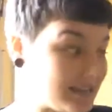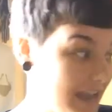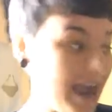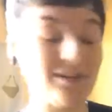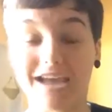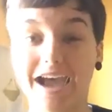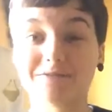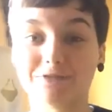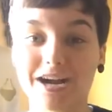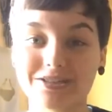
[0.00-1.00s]
now that
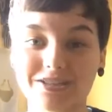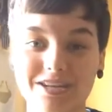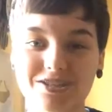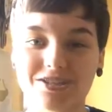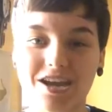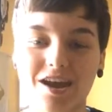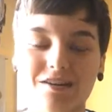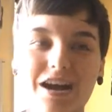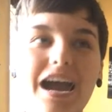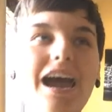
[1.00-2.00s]
I've watched this
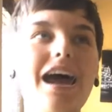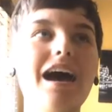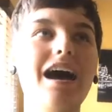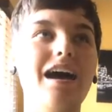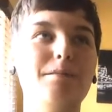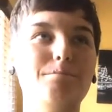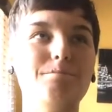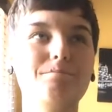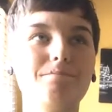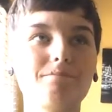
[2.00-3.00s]
show.
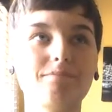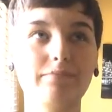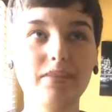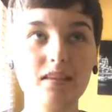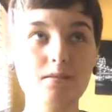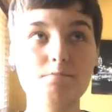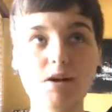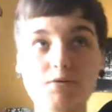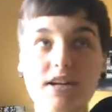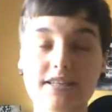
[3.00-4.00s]

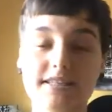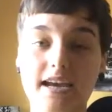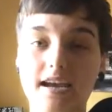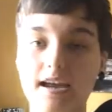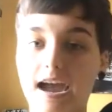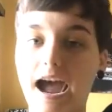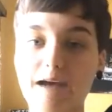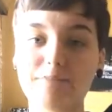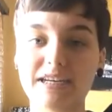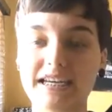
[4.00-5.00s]
But what's
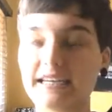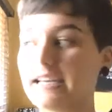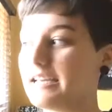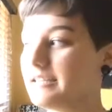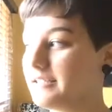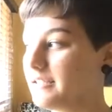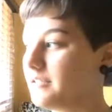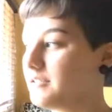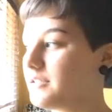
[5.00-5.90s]
happening is